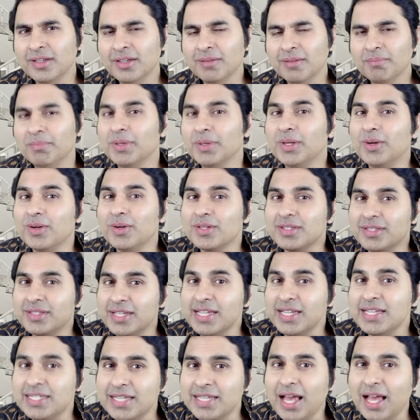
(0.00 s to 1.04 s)
Because
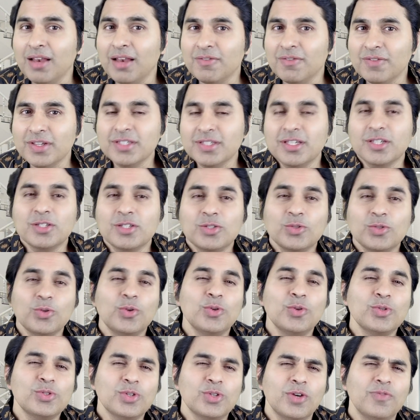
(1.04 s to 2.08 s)
this self is the
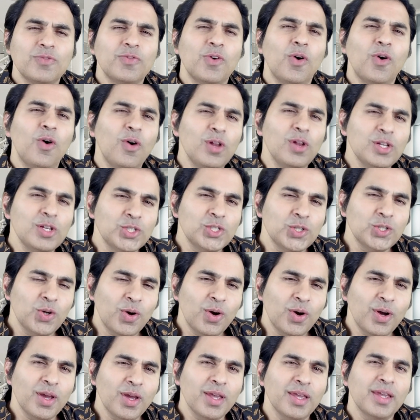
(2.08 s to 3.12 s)
source of all
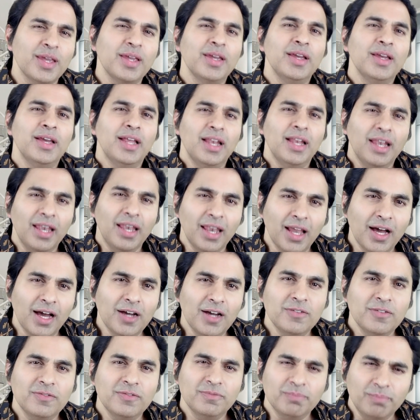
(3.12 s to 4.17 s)
joy,
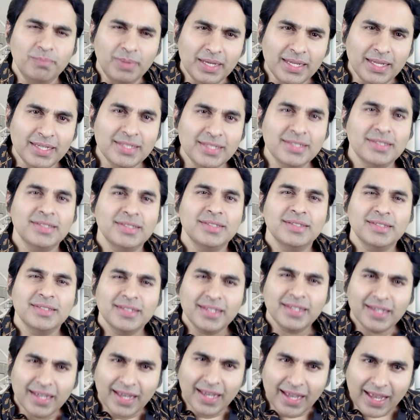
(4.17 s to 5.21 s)
love, bliss,
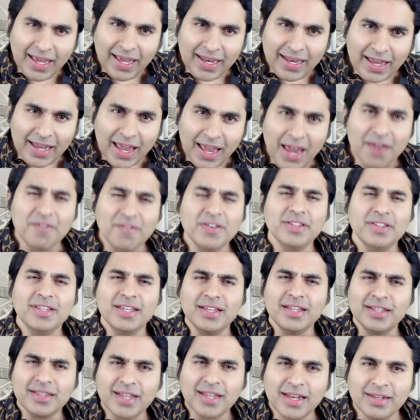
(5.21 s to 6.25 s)
and
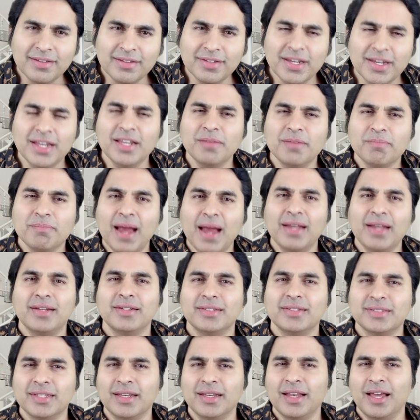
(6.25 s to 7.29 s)
everything that really matters
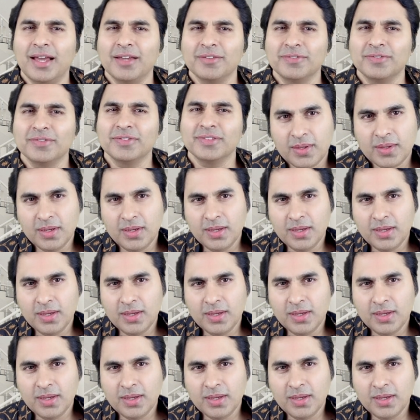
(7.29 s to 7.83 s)
in life.